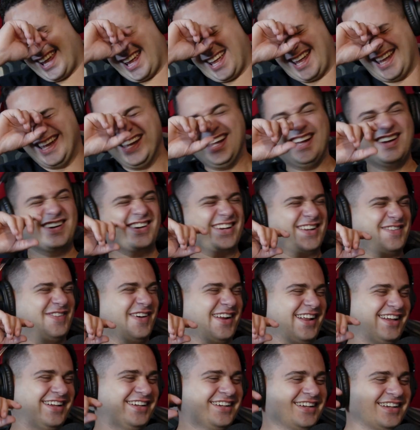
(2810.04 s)

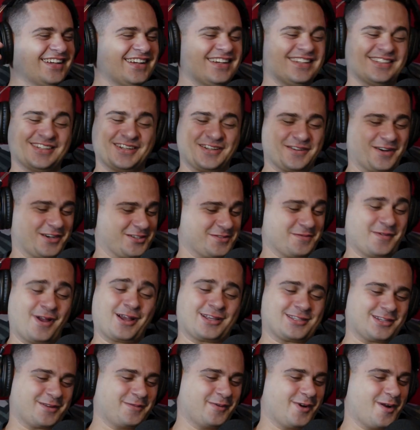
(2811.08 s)
Dude, you watch a
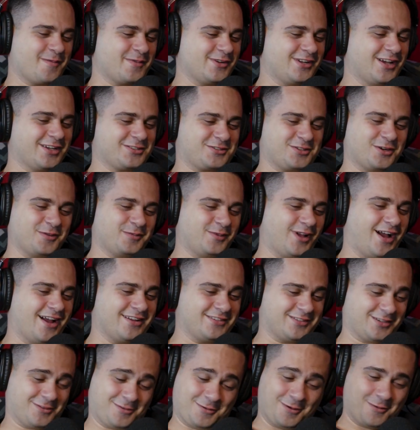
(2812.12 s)
Mexican put up industrial blinds.
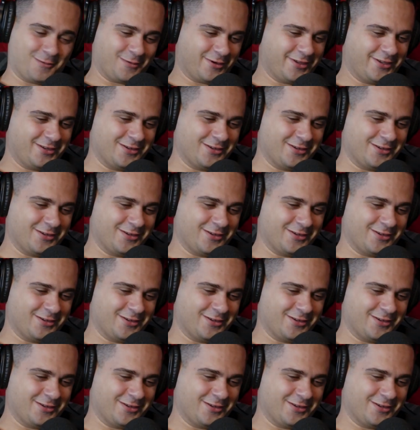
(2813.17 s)
Like, oh, what are you